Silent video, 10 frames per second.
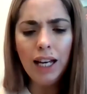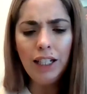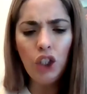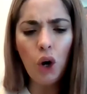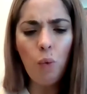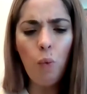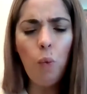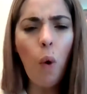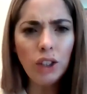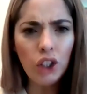"I don't
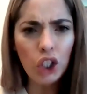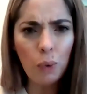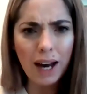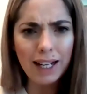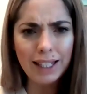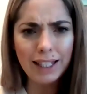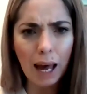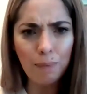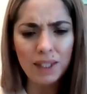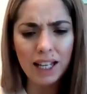want to
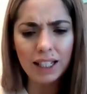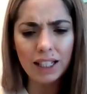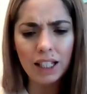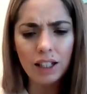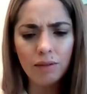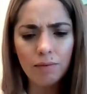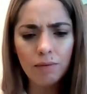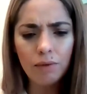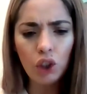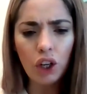accept it,"
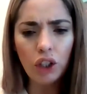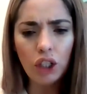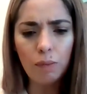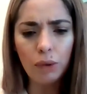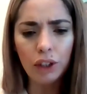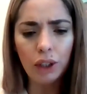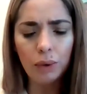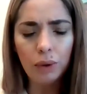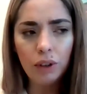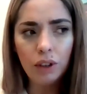shouted
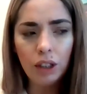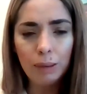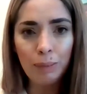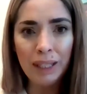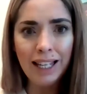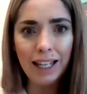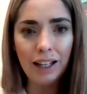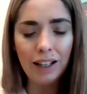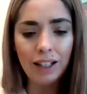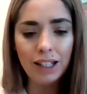Bruno,
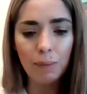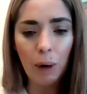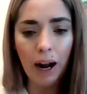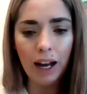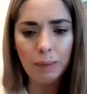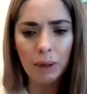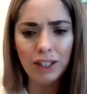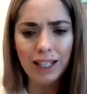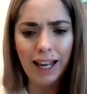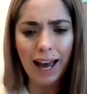blinking in surprise
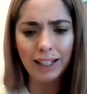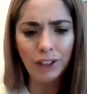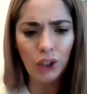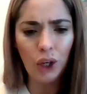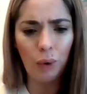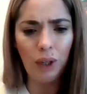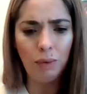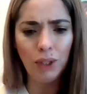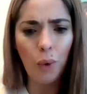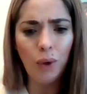because he hadn't known he
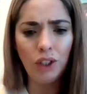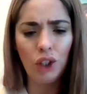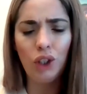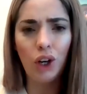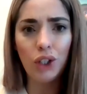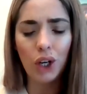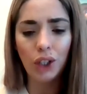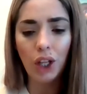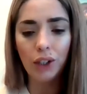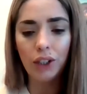was going to shout out
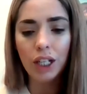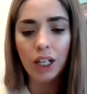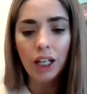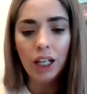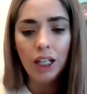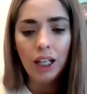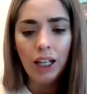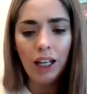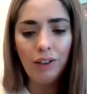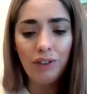loud.
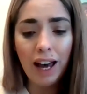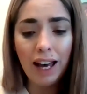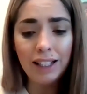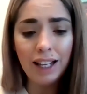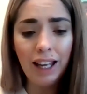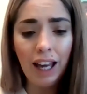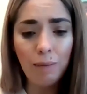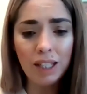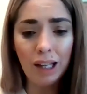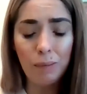In fact, it came as a